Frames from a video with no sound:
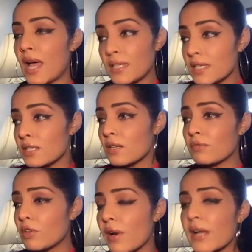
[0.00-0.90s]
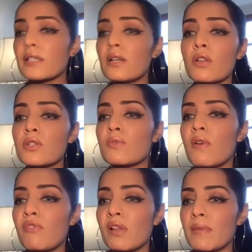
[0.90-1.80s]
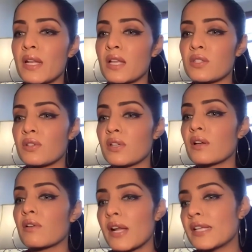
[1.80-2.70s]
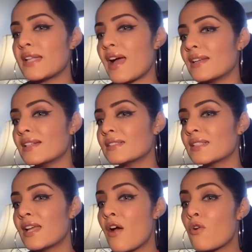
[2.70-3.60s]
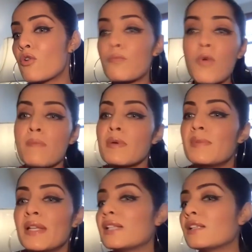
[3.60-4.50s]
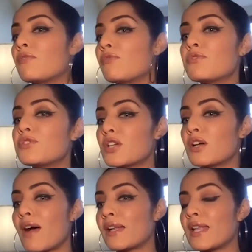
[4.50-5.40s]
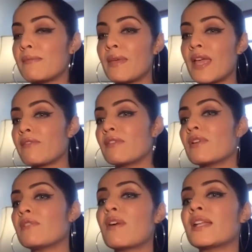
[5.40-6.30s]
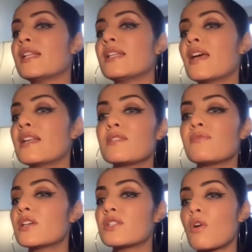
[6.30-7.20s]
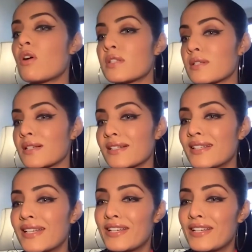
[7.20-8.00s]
And it's a great loss to a film industry, a great talent who probably in the future one day may have even won India its first Oscar.